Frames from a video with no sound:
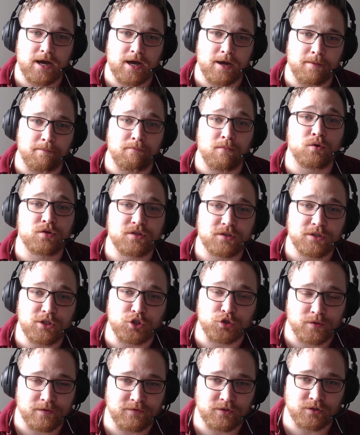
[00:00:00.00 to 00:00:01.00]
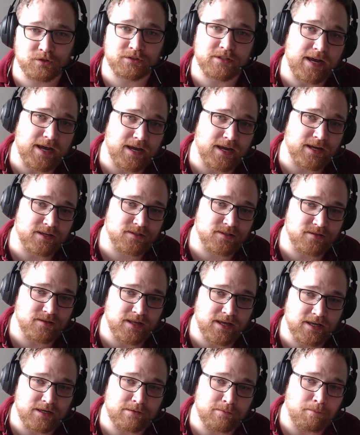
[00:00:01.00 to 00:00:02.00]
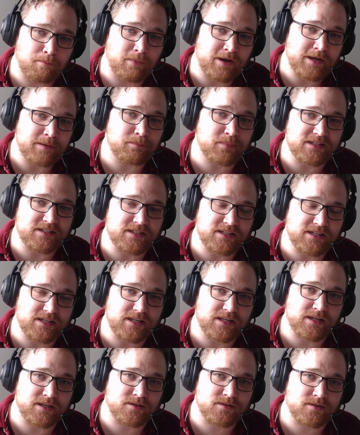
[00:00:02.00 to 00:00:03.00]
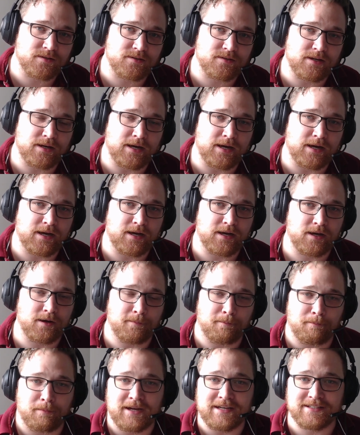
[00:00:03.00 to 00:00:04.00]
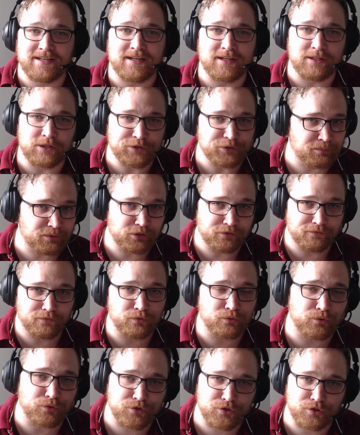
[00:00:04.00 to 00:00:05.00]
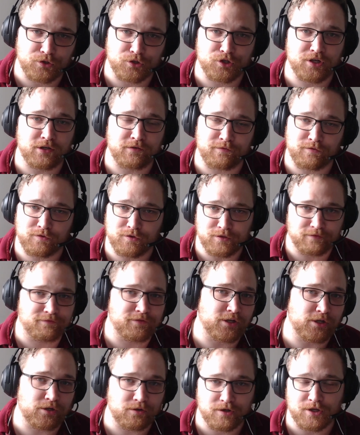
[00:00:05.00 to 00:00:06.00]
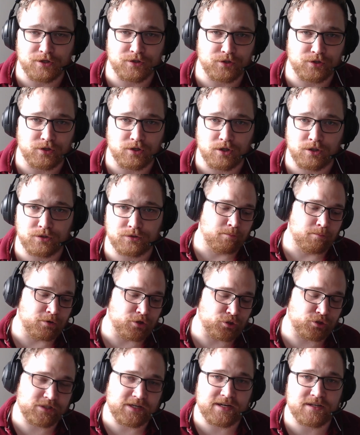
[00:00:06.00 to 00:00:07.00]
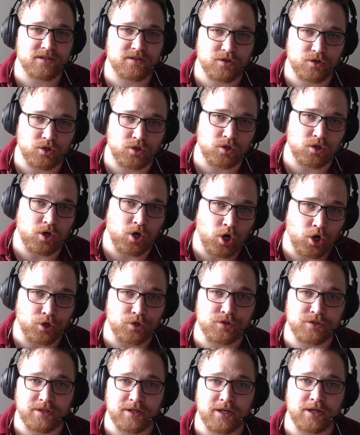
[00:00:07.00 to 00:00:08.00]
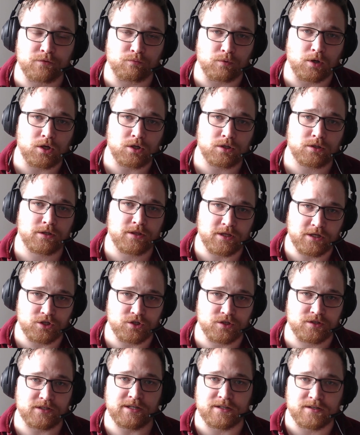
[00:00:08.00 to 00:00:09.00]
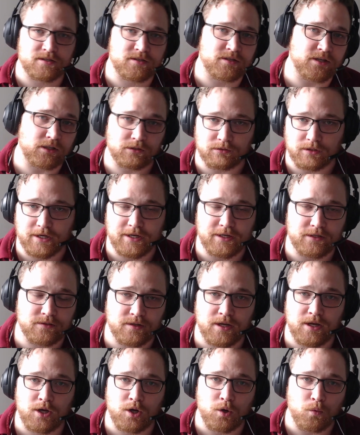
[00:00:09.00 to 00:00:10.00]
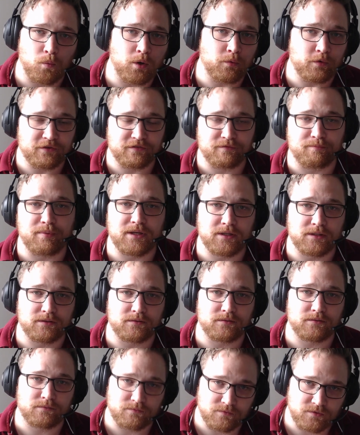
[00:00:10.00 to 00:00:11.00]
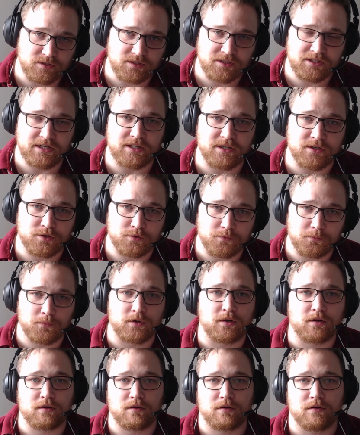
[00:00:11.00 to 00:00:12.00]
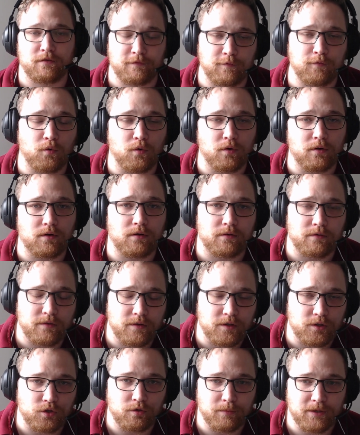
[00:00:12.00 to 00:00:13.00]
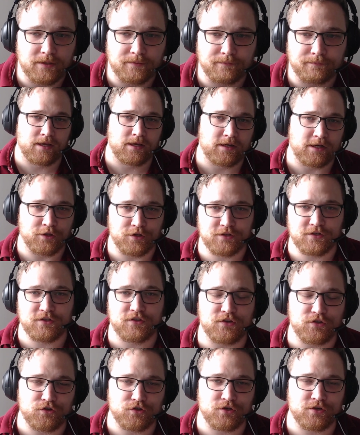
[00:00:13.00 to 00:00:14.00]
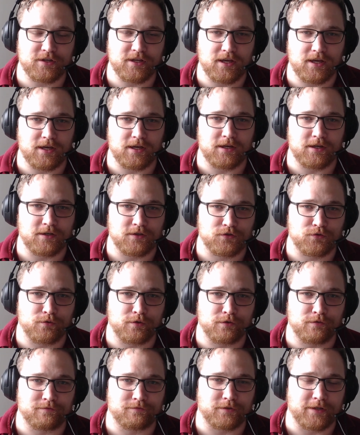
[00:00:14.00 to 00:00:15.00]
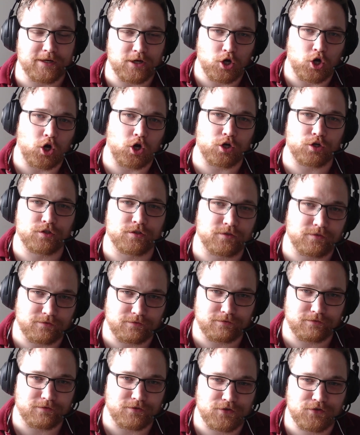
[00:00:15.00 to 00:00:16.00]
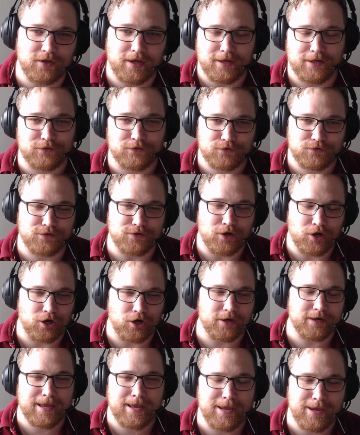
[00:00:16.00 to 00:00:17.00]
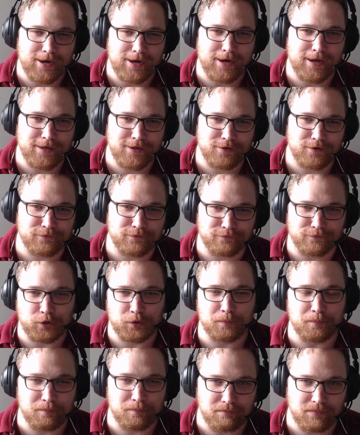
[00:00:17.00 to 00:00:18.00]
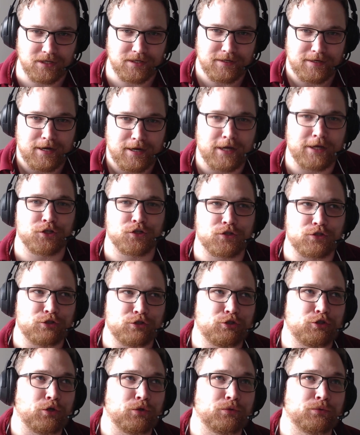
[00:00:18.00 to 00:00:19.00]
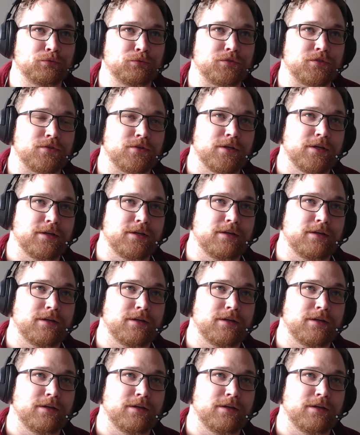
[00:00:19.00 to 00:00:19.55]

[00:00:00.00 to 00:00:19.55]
mostly trivial tasks that might be tedious, might take a little bit of Google searching for you to figure it out on your own, but they're tasks that are hard to get wrong. They just accelerate what would have been tedious work for the human. Now, this isn't just a sort of like hard stance on AI from me. I just don't,